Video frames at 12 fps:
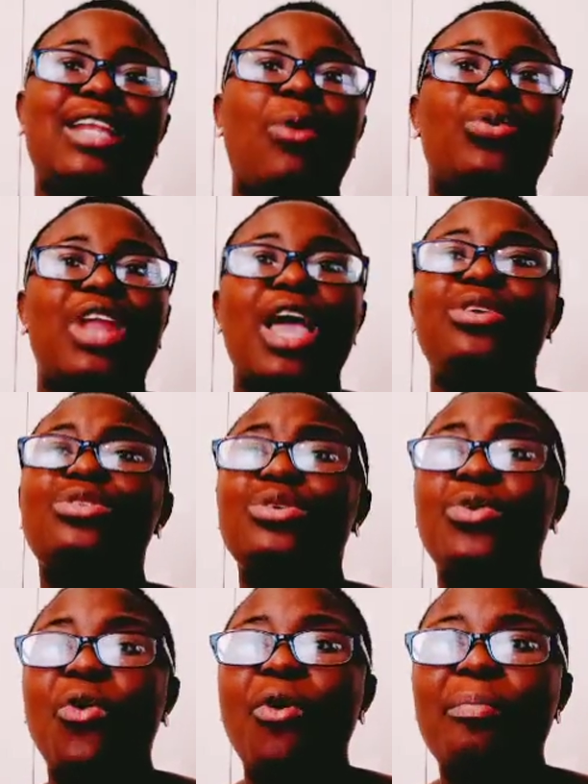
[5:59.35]
and I would like
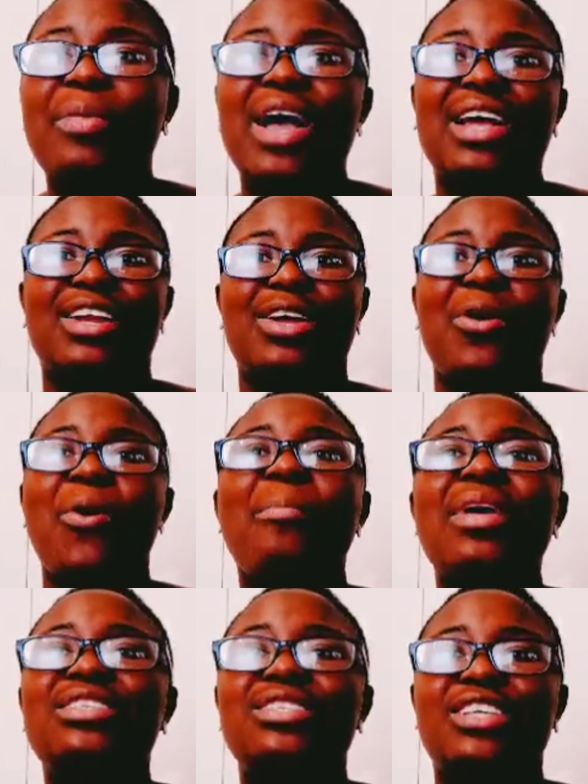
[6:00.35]
you to come back in the
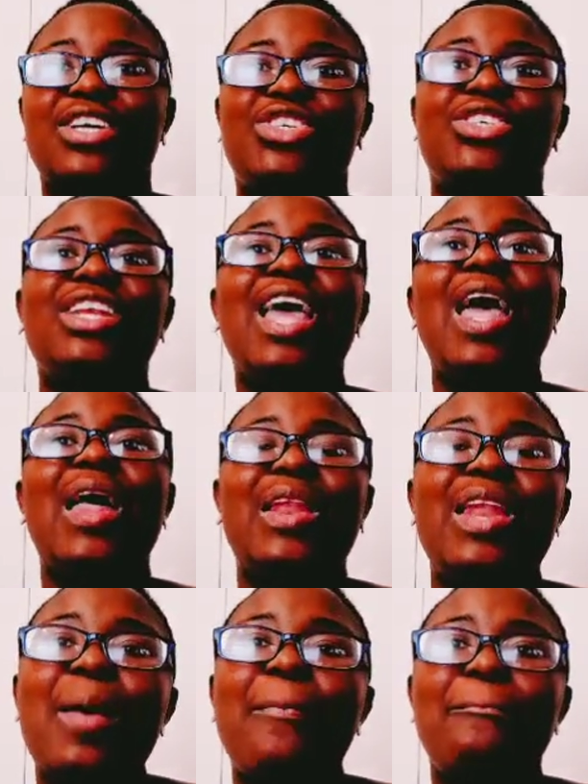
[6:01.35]
comment section.
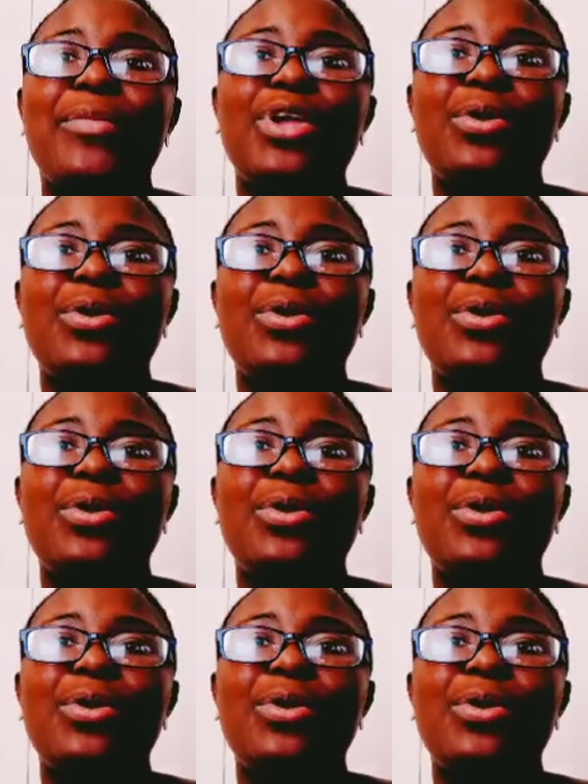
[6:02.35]
Let